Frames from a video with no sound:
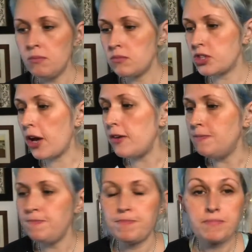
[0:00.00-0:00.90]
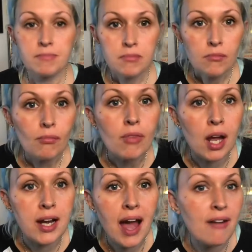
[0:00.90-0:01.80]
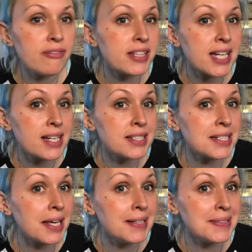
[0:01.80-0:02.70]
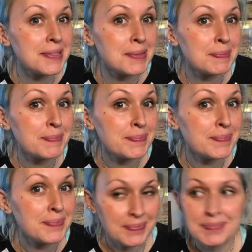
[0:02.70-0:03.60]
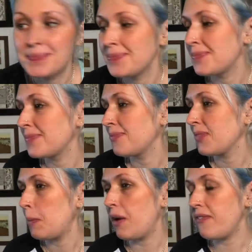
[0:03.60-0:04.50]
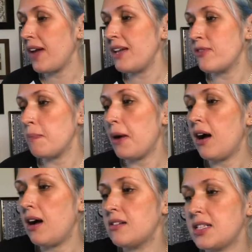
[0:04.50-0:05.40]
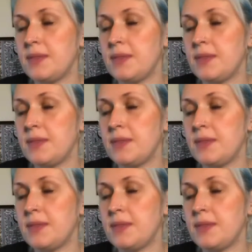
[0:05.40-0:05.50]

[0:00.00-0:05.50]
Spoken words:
So, now for the taste test. My favourite part.